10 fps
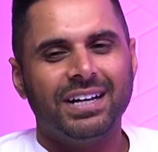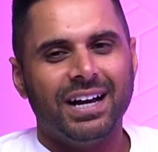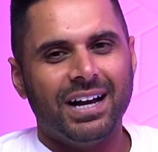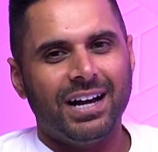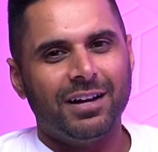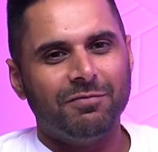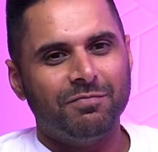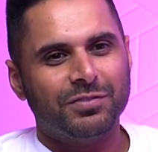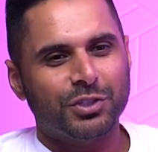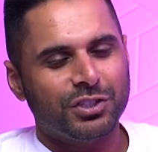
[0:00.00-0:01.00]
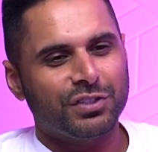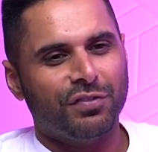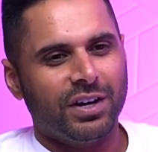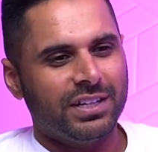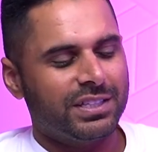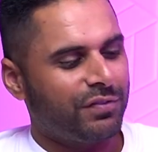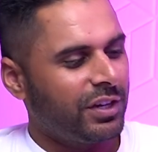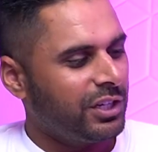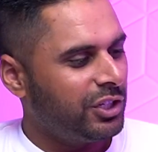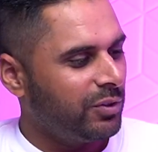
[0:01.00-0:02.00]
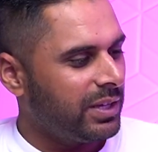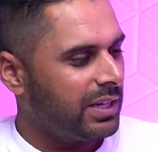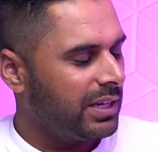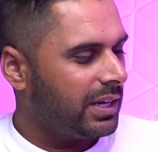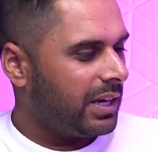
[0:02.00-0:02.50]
So it's just fun. It's fun to do it.